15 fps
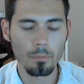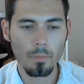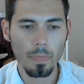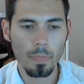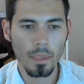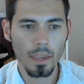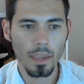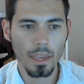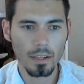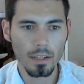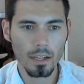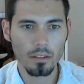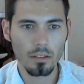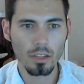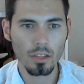and kind
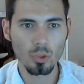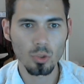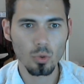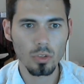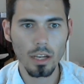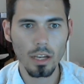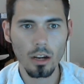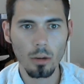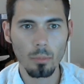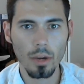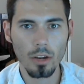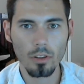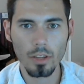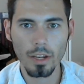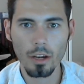of duel it out,
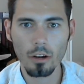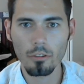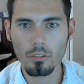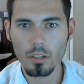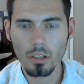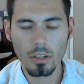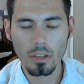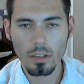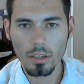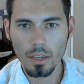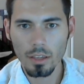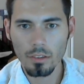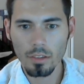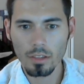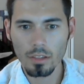battle it out,
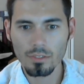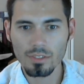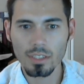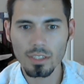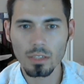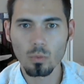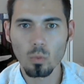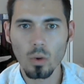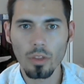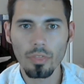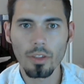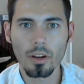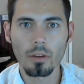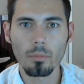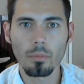and see what
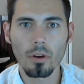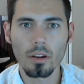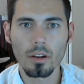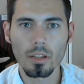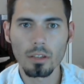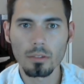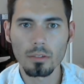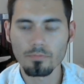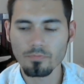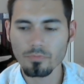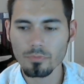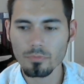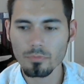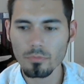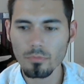their party,
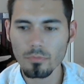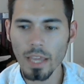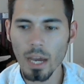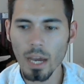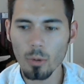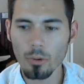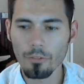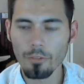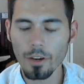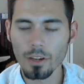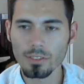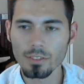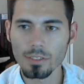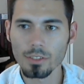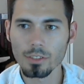how it fares
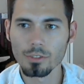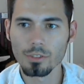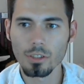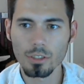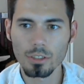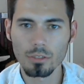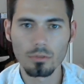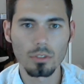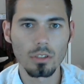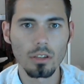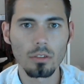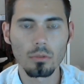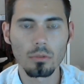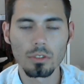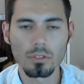in conjunction with
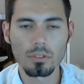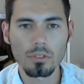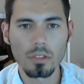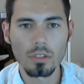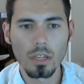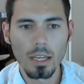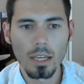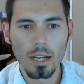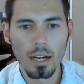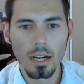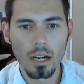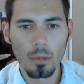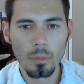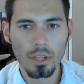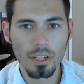others.
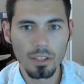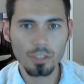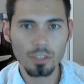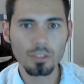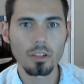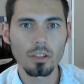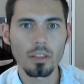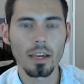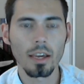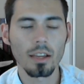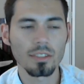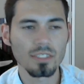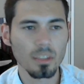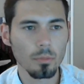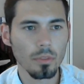In addition to that,
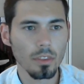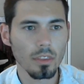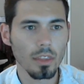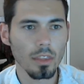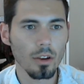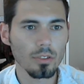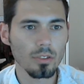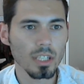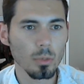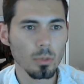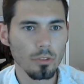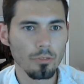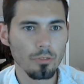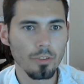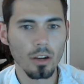something else that we
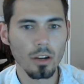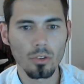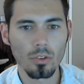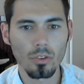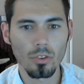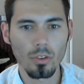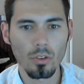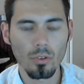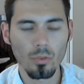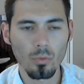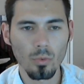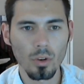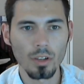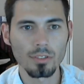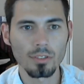found
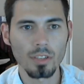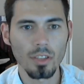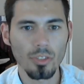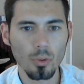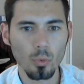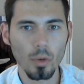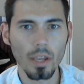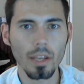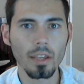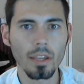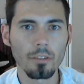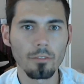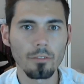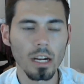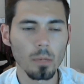was that the raiding
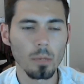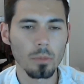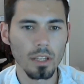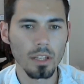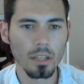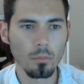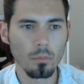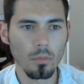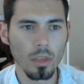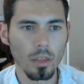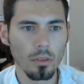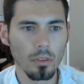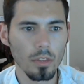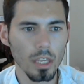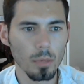environment
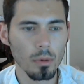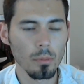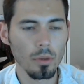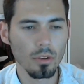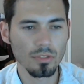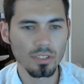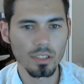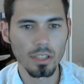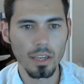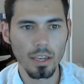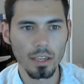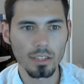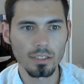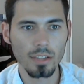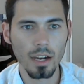in MMOs today
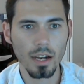is highly